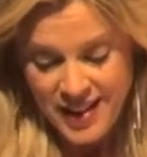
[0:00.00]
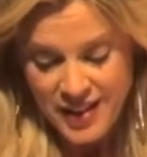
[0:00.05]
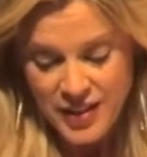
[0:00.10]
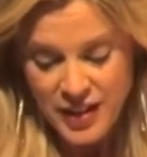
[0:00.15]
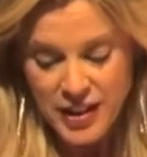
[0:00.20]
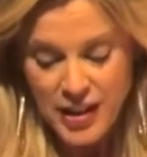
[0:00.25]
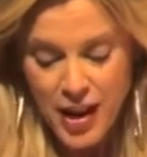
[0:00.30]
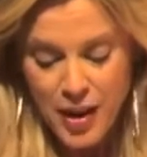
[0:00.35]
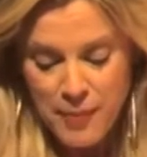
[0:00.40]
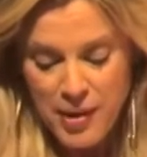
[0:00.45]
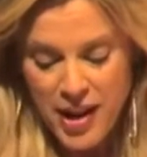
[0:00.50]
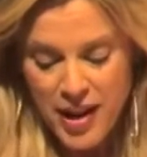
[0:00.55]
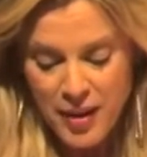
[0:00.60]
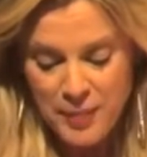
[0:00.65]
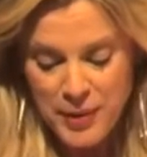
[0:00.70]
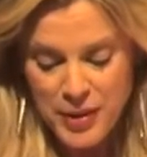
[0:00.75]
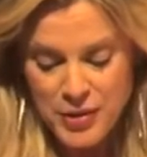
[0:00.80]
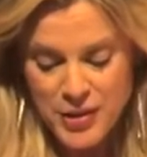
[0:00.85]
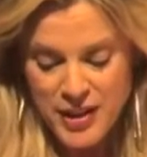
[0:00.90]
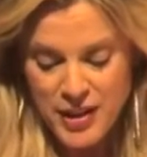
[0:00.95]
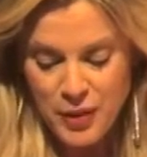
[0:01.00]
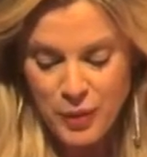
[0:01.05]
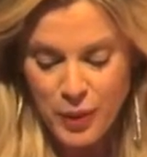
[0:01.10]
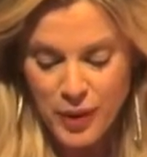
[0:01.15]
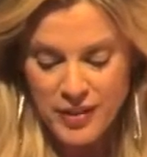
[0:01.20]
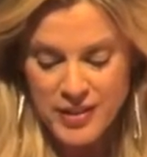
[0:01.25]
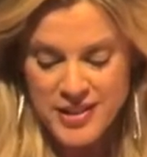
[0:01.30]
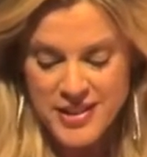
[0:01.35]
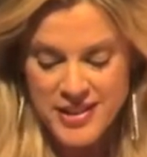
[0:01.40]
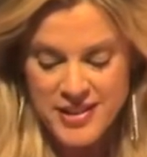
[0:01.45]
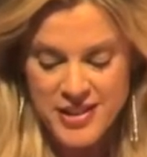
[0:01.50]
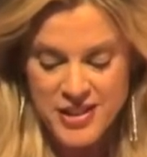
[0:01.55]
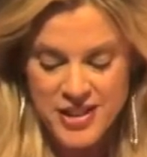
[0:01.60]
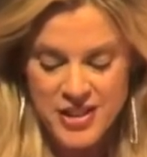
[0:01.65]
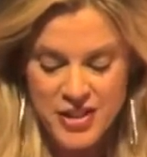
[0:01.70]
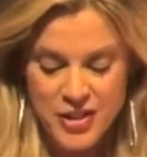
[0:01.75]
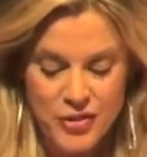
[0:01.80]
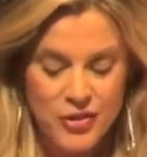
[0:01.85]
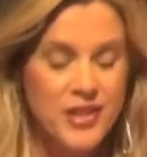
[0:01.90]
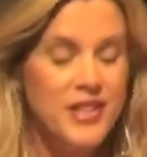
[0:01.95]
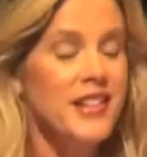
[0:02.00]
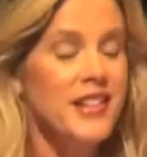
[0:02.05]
The Yamaha Music and Wellness Institute